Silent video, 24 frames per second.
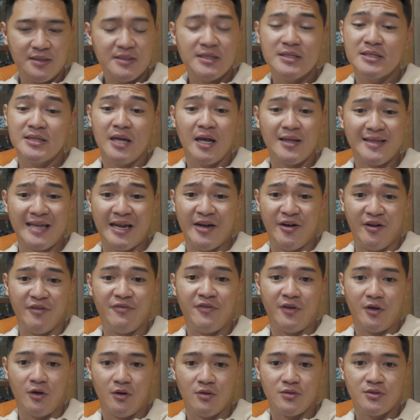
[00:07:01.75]
is not that
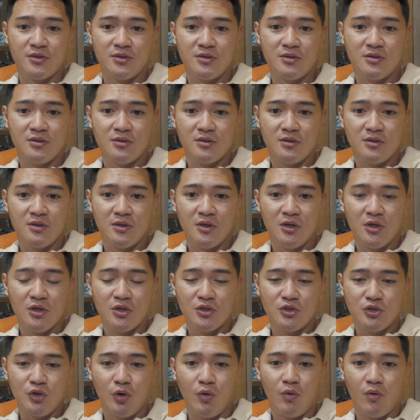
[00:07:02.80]
difficult.
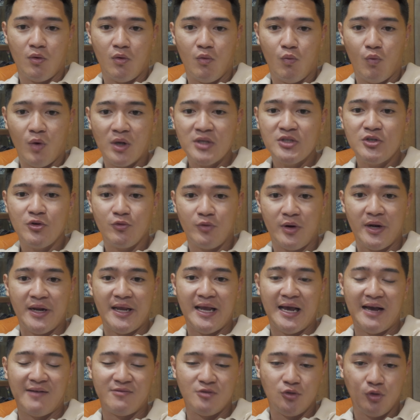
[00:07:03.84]
So once you already
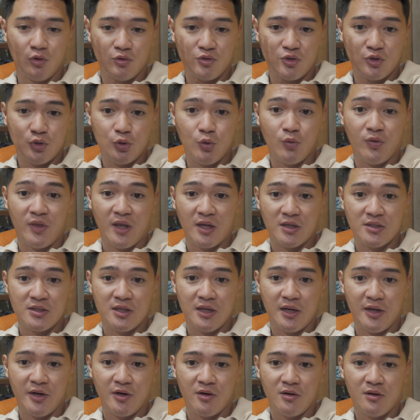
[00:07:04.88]
have those two things
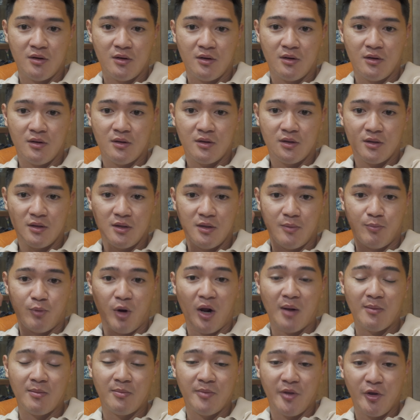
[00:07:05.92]
clear, the
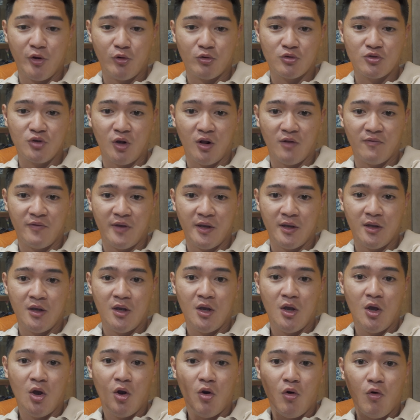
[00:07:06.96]
problem that you're solving,
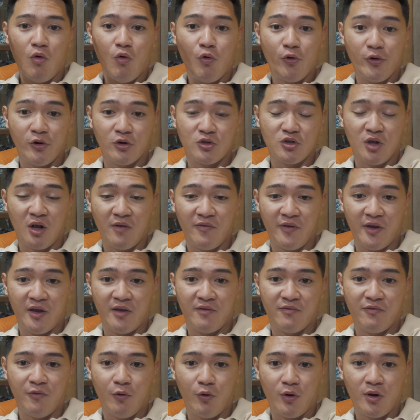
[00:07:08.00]
who you're solving it
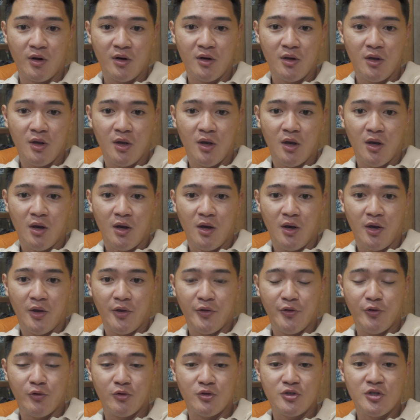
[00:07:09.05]
for,
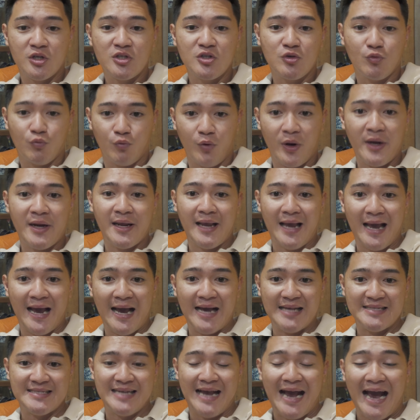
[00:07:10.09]
you're just running
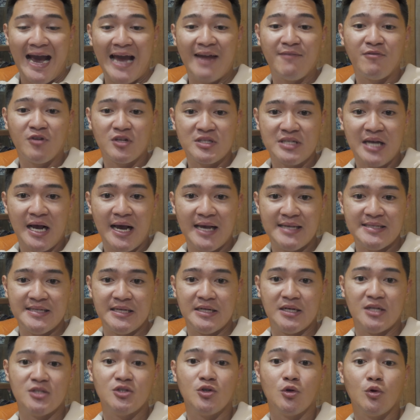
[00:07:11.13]
ads, advertising
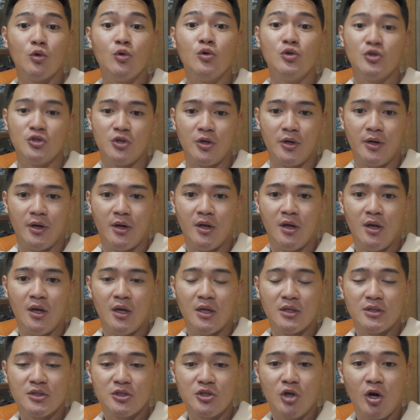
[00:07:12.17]
the solution,
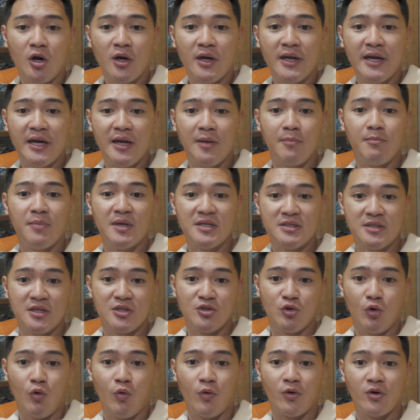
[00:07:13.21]
targeting business
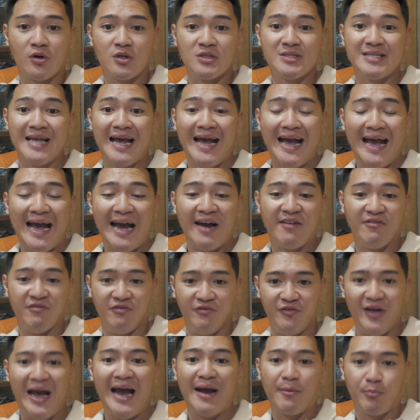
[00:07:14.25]
owners that have
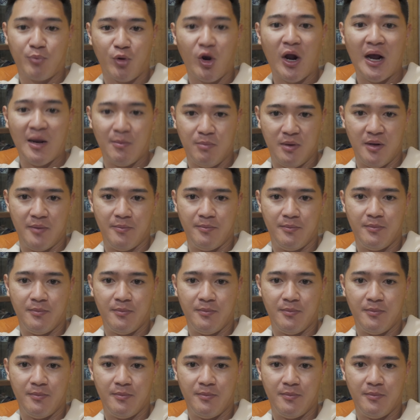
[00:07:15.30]
that problem.